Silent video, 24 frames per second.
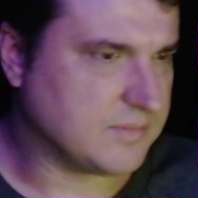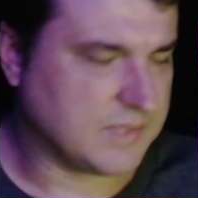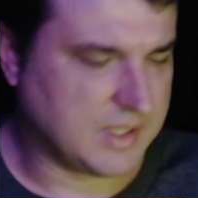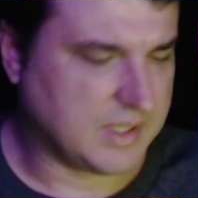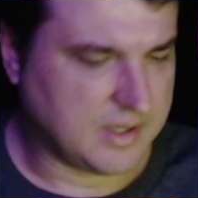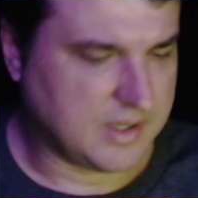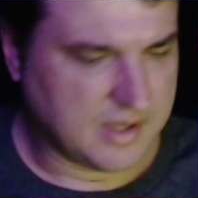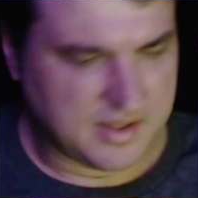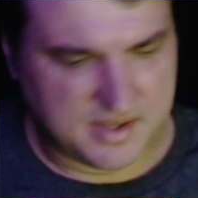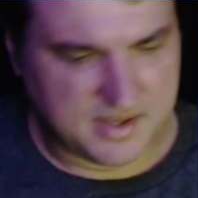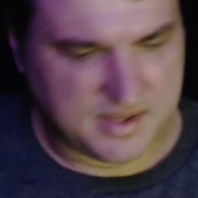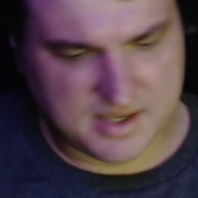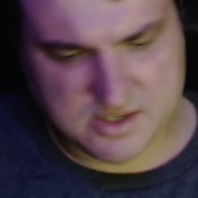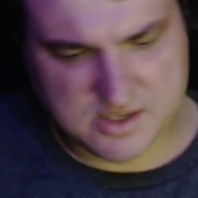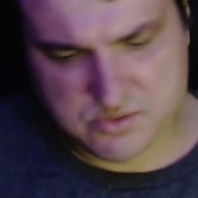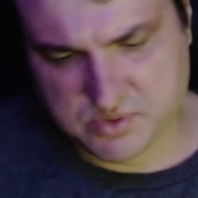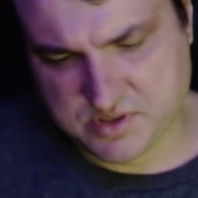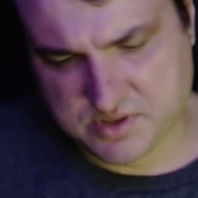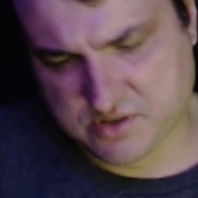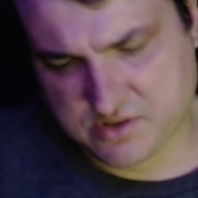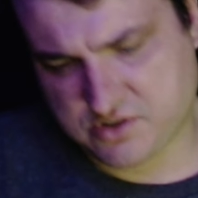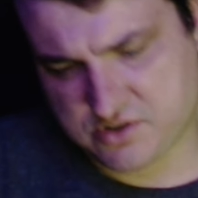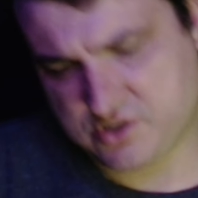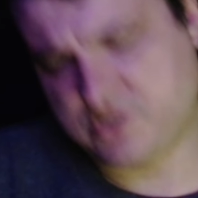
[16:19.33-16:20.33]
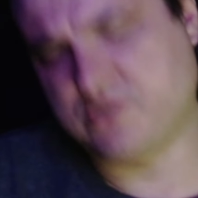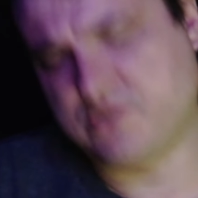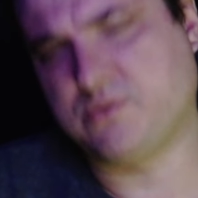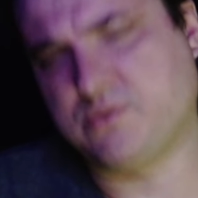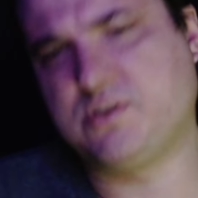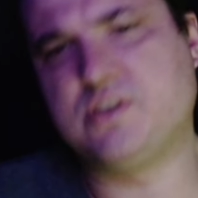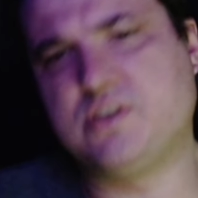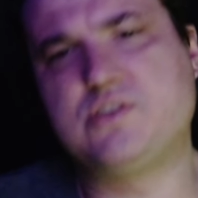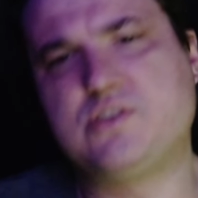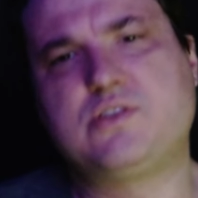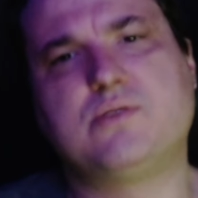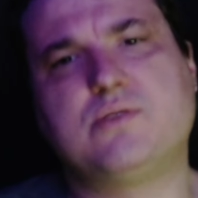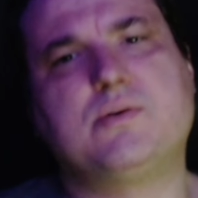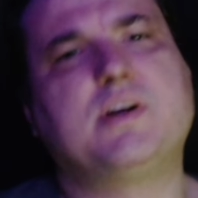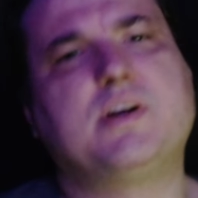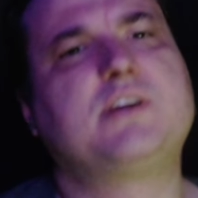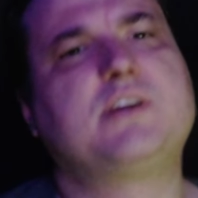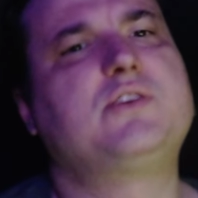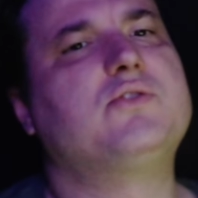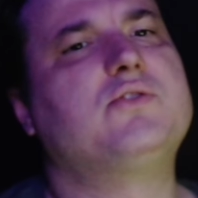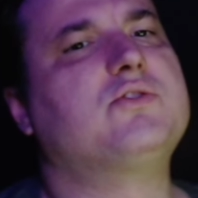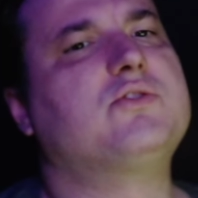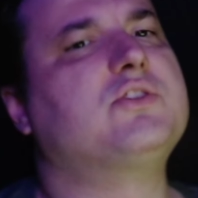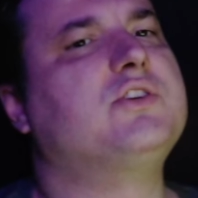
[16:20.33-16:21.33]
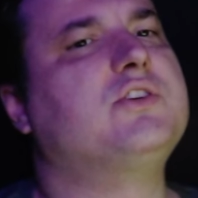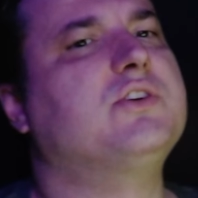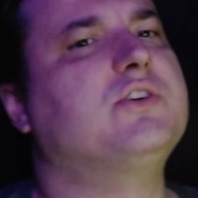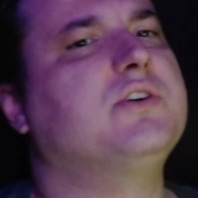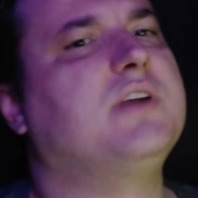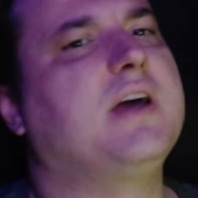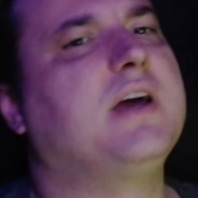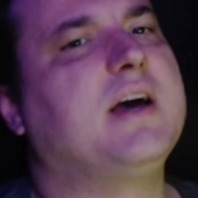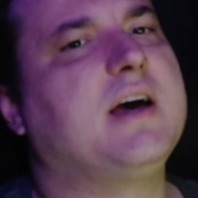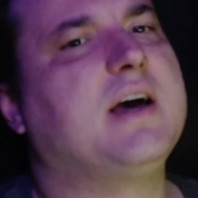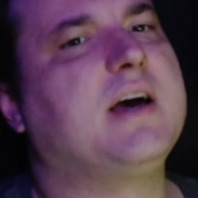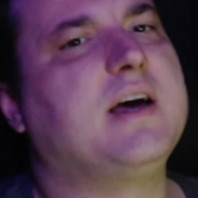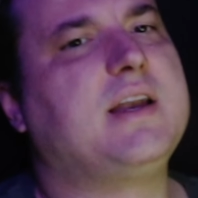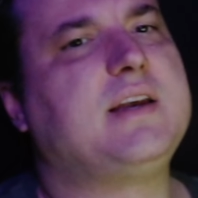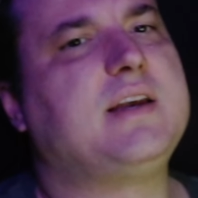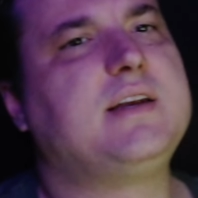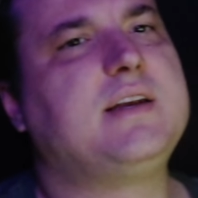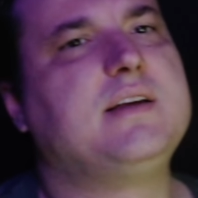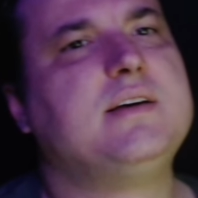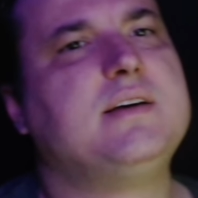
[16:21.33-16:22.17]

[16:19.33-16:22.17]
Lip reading: I think that's what this director is good at.